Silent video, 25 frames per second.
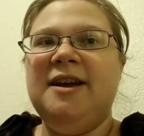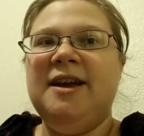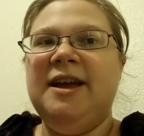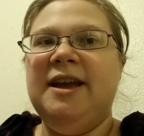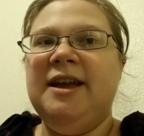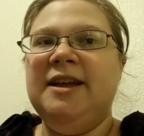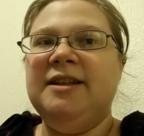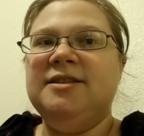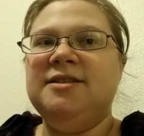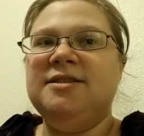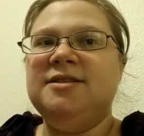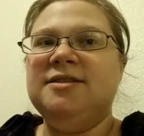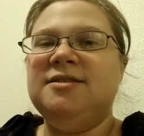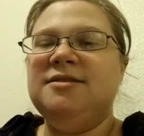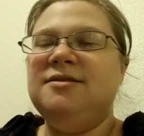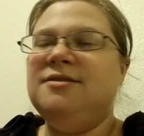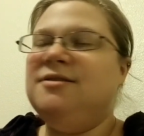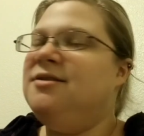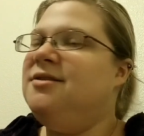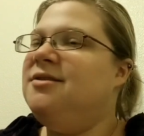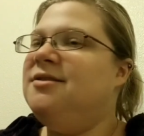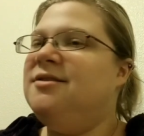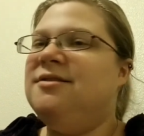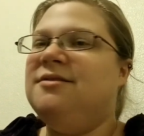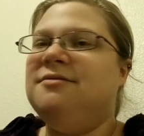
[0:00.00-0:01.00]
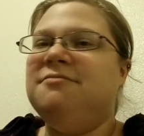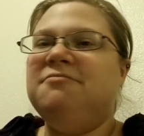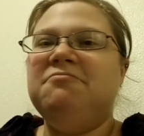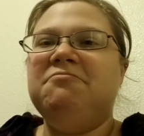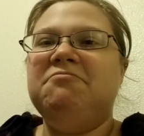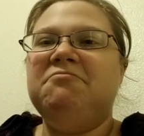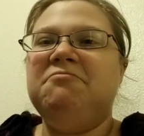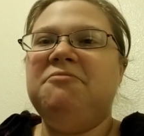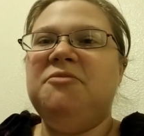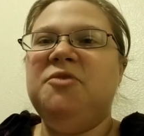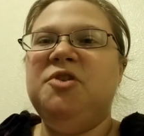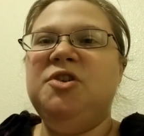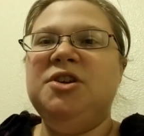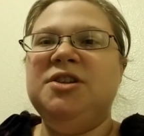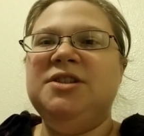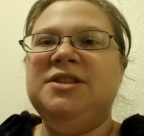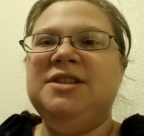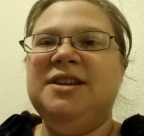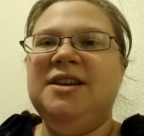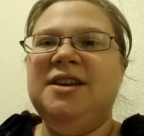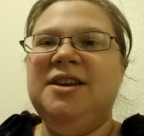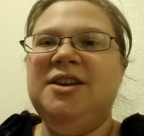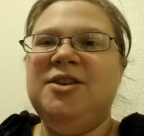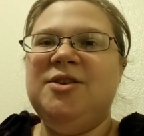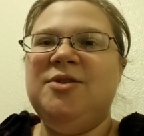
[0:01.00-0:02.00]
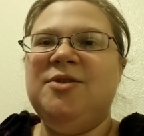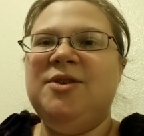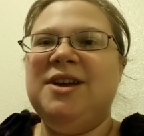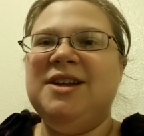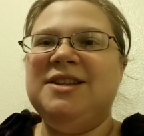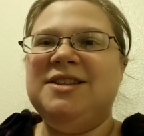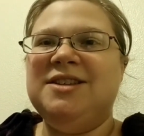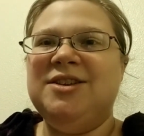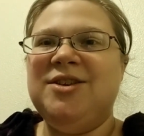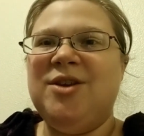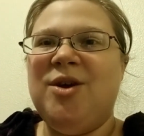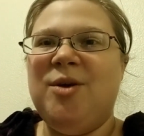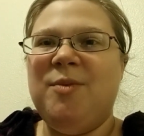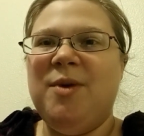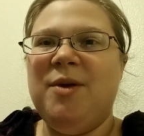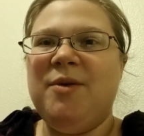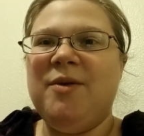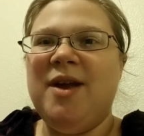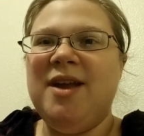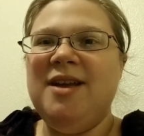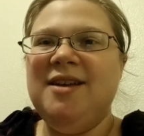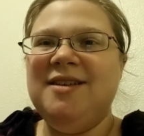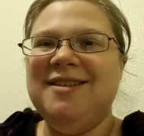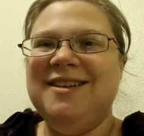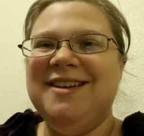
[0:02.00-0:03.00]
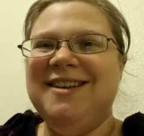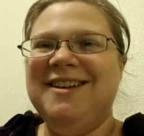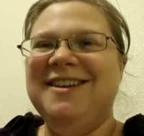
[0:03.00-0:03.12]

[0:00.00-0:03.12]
it's good to, get to know me, right?